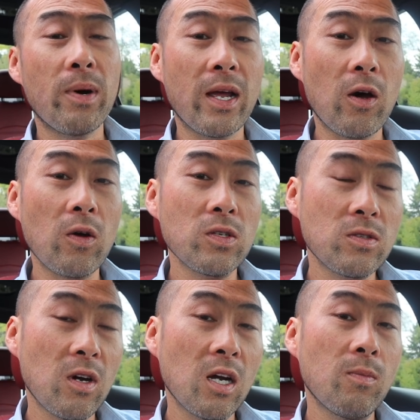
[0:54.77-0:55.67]
But I also
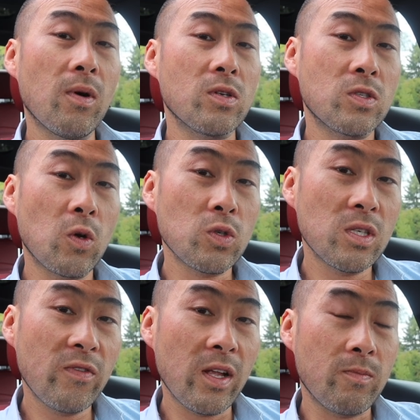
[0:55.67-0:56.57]
talk about social
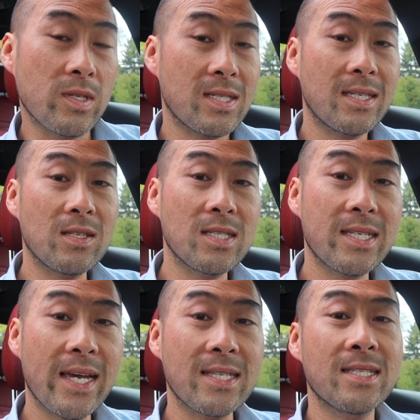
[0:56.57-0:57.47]
development skill
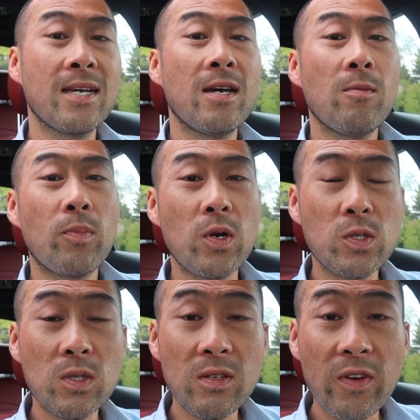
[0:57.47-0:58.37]
sets,
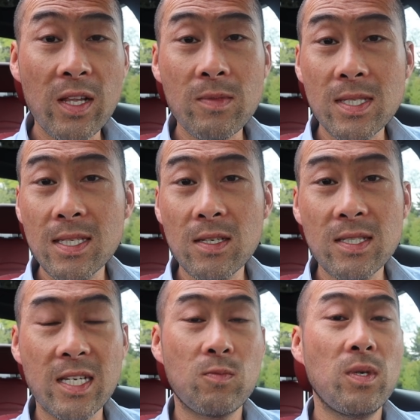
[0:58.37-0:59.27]
personal development skill
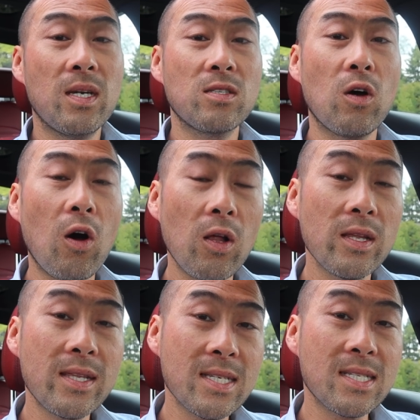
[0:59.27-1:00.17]
sets, because
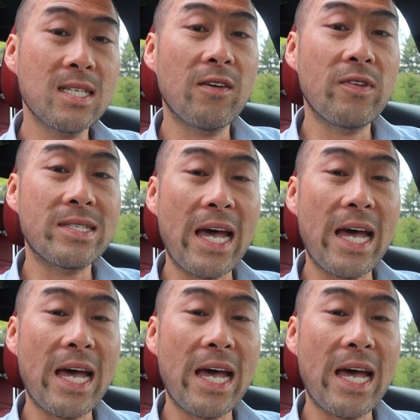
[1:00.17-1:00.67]
all of this stuff is